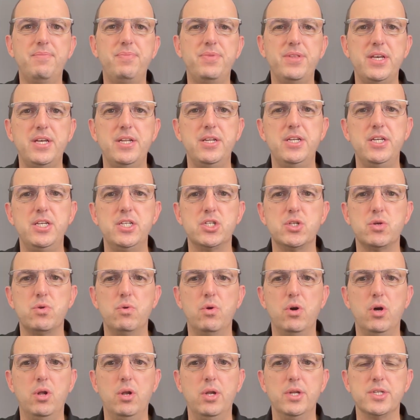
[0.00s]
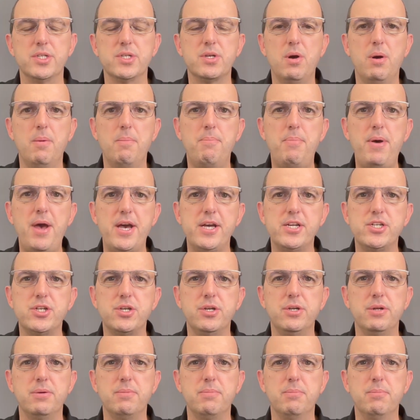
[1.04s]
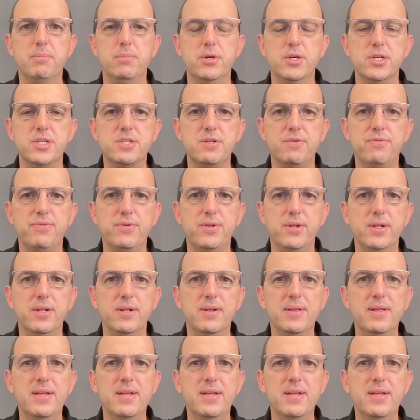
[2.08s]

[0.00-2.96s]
in his role as compassionate, merciful